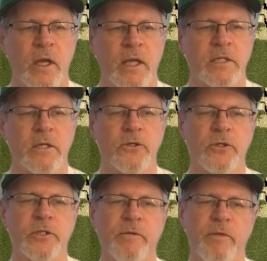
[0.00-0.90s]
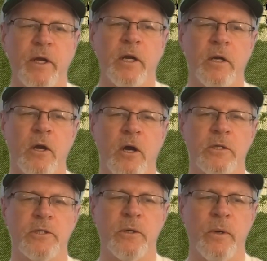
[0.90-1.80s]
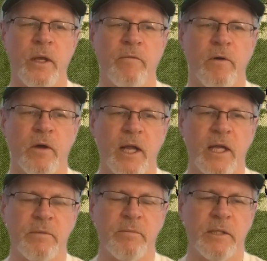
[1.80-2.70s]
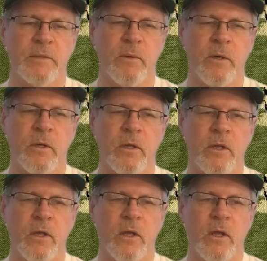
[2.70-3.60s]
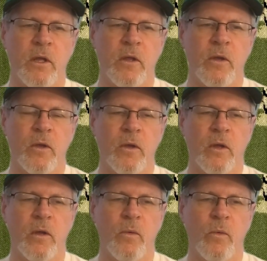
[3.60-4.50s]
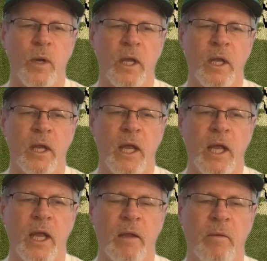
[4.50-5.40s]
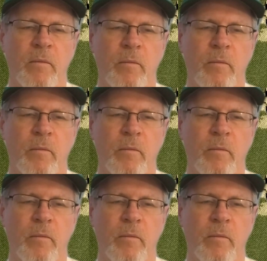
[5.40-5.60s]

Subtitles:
It's a little too severe also in Fall Classic baseball when a